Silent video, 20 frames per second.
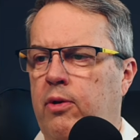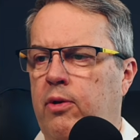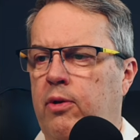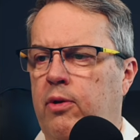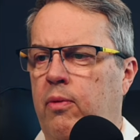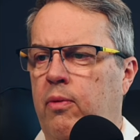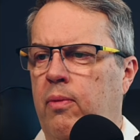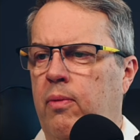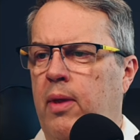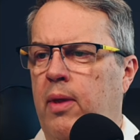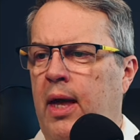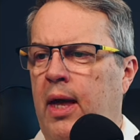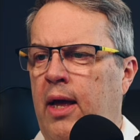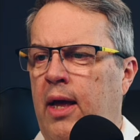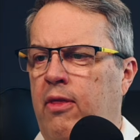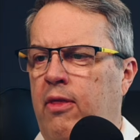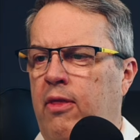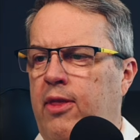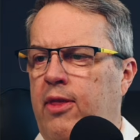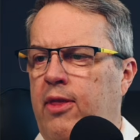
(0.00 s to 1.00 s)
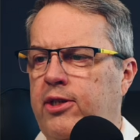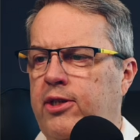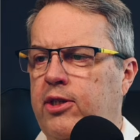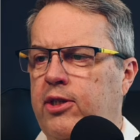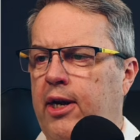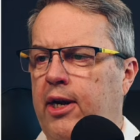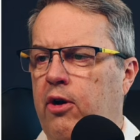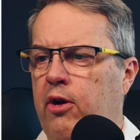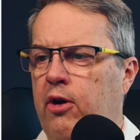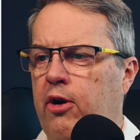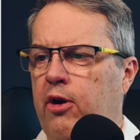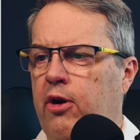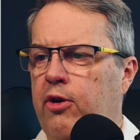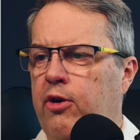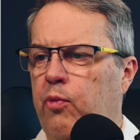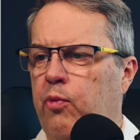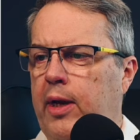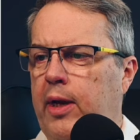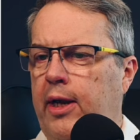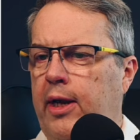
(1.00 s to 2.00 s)
So this is kind of hard to
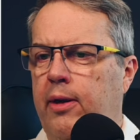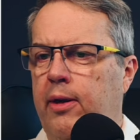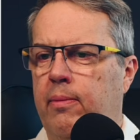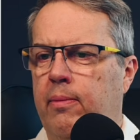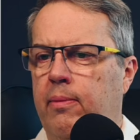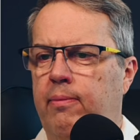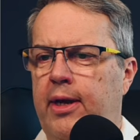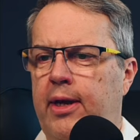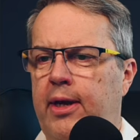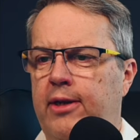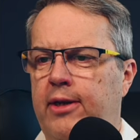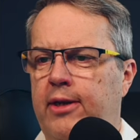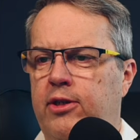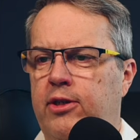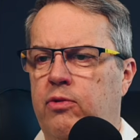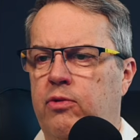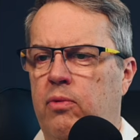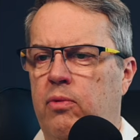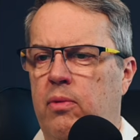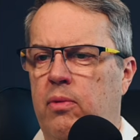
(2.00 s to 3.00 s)
read because its